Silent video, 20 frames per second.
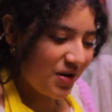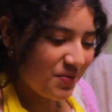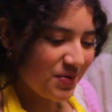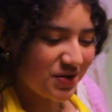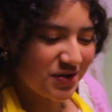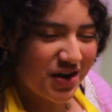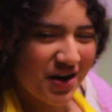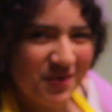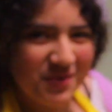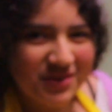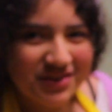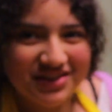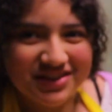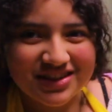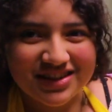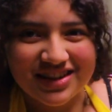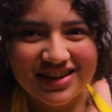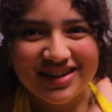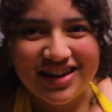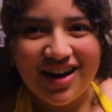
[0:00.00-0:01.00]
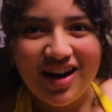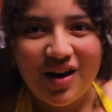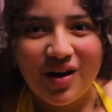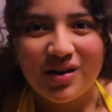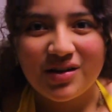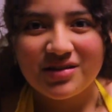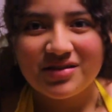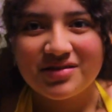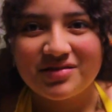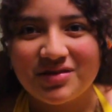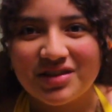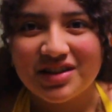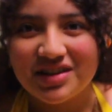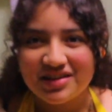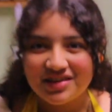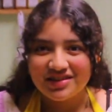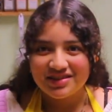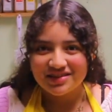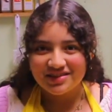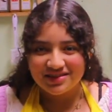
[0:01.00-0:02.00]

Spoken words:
don't we try one? A little hot one.